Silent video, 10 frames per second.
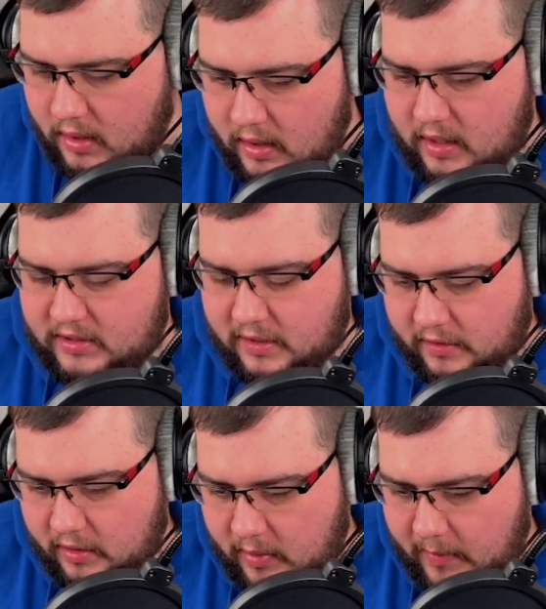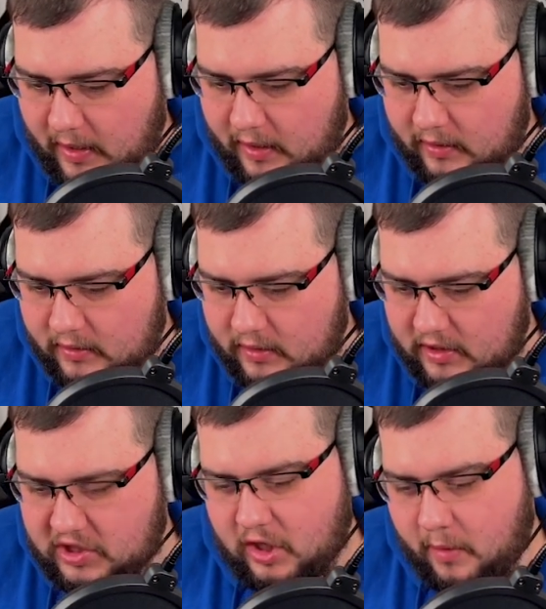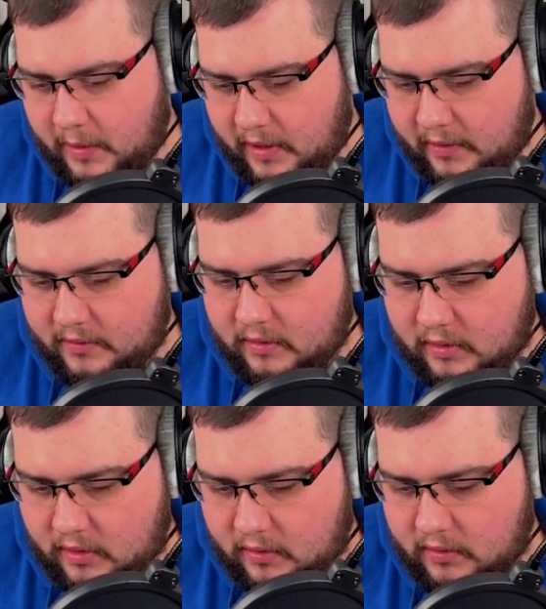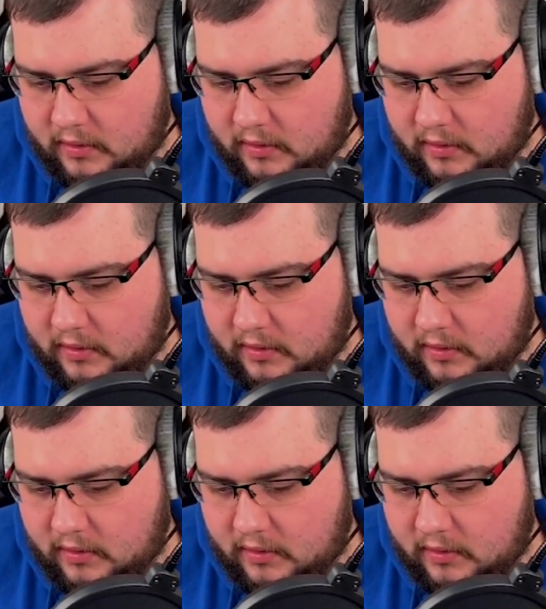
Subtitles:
That's sounding a bit better. It's sloppier, you know.